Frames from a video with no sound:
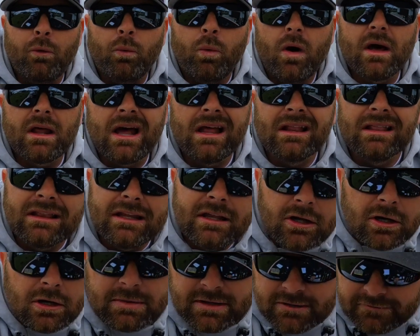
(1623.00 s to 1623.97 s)
want a
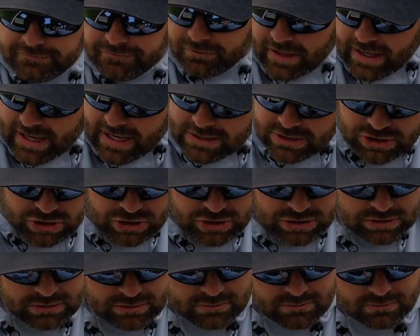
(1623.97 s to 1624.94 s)
little bit of flash,